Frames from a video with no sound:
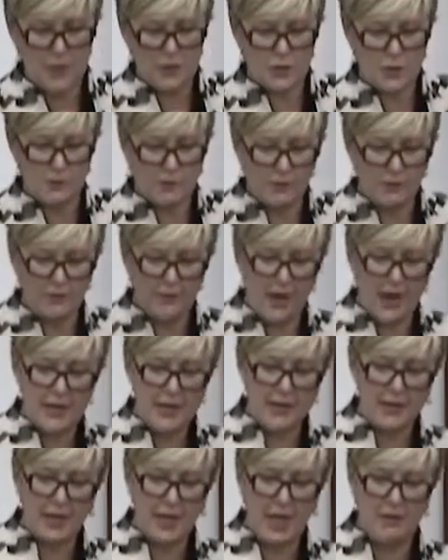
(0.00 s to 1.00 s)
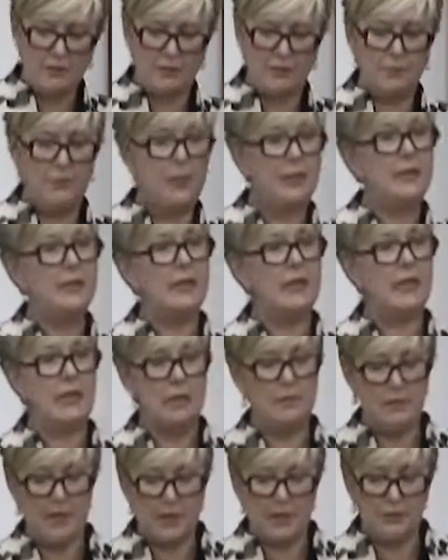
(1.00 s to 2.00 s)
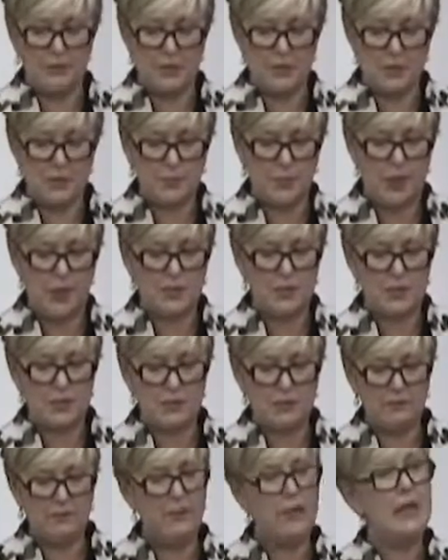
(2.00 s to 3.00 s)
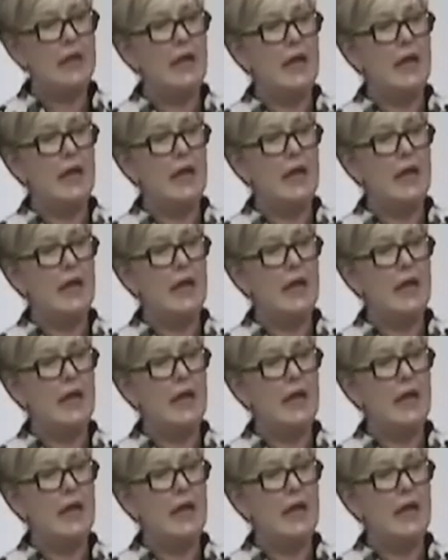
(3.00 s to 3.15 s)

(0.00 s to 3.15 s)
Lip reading: to provide a government that can make responsive